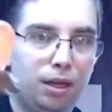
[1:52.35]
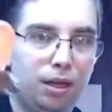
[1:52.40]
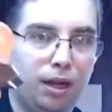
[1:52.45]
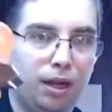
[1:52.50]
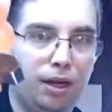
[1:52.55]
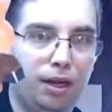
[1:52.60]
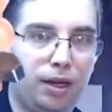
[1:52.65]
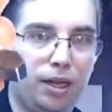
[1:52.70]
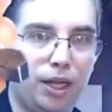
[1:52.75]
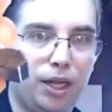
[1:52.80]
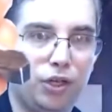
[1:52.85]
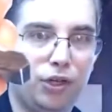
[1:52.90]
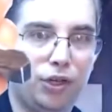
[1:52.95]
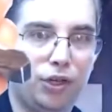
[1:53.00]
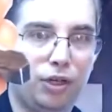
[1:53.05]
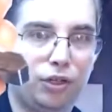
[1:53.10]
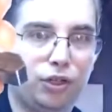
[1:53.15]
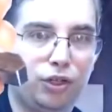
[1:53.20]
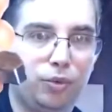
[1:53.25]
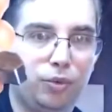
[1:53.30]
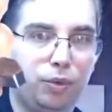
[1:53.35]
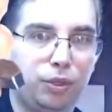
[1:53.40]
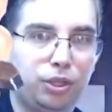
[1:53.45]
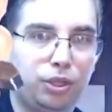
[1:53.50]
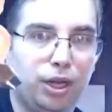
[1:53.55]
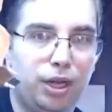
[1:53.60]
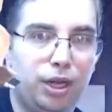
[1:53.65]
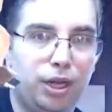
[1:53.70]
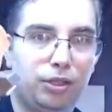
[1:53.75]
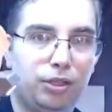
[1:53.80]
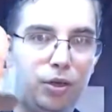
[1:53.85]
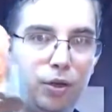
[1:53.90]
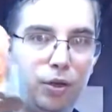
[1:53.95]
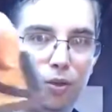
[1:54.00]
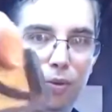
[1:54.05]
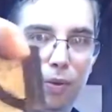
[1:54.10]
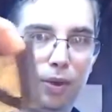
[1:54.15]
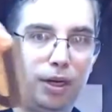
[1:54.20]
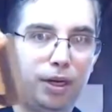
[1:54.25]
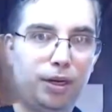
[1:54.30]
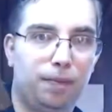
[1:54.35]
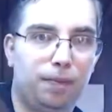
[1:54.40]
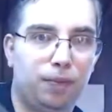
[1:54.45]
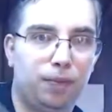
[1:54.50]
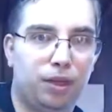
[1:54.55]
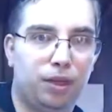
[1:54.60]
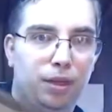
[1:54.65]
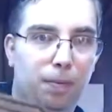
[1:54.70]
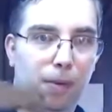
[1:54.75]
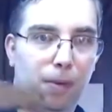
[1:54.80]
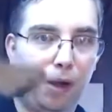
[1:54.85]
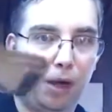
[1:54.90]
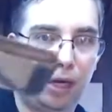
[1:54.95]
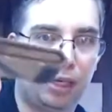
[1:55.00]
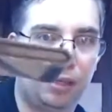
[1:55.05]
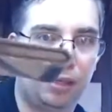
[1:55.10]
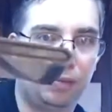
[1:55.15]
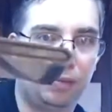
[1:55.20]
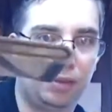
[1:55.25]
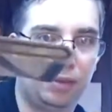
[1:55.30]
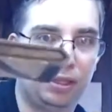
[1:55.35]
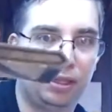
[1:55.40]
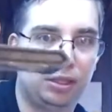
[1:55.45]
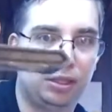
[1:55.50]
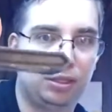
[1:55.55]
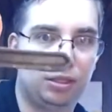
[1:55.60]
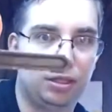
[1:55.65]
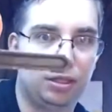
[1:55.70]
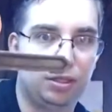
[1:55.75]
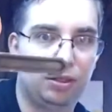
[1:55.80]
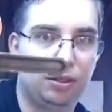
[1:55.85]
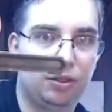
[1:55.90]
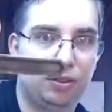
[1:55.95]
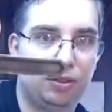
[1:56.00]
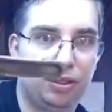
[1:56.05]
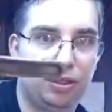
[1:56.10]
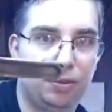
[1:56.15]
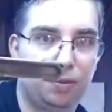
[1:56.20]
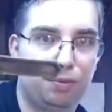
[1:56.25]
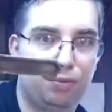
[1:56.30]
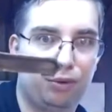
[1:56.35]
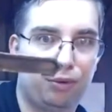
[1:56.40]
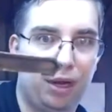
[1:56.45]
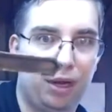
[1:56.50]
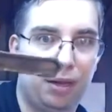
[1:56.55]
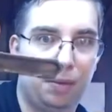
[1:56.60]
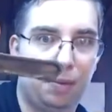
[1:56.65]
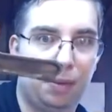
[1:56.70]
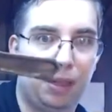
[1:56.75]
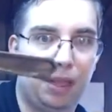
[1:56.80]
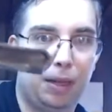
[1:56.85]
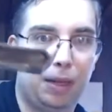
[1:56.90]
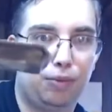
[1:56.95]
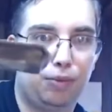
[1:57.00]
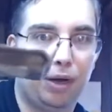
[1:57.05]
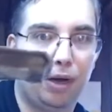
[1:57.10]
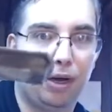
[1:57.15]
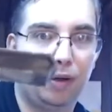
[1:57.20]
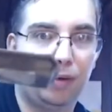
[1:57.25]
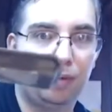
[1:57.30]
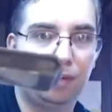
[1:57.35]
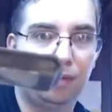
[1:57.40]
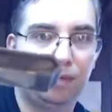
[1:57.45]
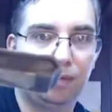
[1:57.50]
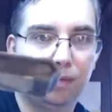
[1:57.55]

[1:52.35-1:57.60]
And in case you're not sure which end goes where, the bottom is just plain brown,